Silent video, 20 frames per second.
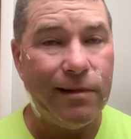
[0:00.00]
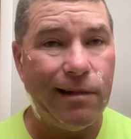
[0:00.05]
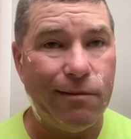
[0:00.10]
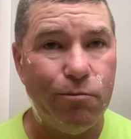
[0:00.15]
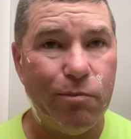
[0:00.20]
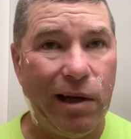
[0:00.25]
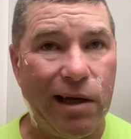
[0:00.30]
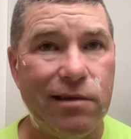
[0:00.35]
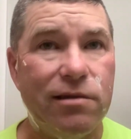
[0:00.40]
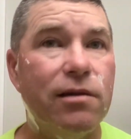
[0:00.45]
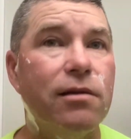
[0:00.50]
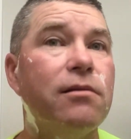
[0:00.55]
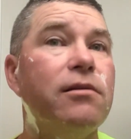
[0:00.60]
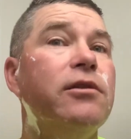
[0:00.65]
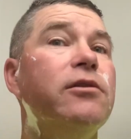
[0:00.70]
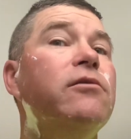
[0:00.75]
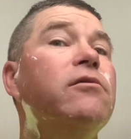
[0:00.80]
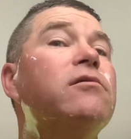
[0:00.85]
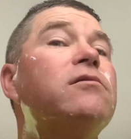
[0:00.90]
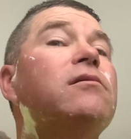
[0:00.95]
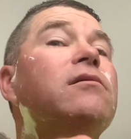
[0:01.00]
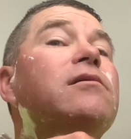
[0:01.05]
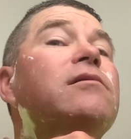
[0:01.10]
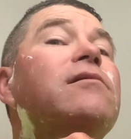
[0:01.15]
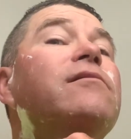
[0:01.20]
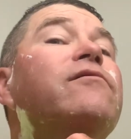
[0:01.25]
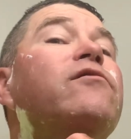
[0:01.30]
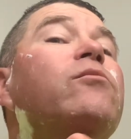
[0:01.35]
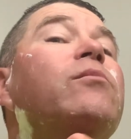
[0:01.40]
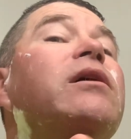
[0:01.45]
Basically useless
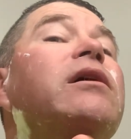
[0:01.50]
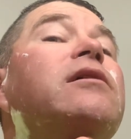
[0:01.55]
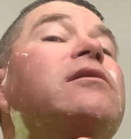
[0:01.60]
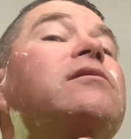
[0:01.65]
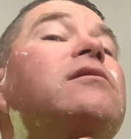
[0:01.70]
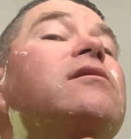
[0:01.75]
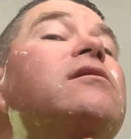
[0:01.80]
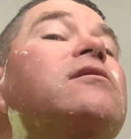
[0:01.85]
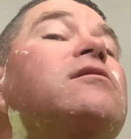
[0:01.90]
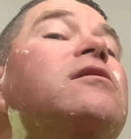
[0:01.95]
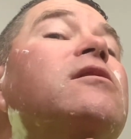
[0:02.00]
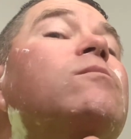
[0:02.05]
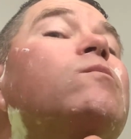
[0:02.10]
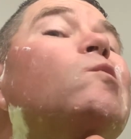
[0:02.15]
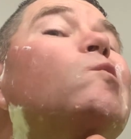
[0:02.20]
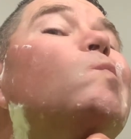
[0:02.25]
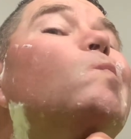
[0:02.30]
information, except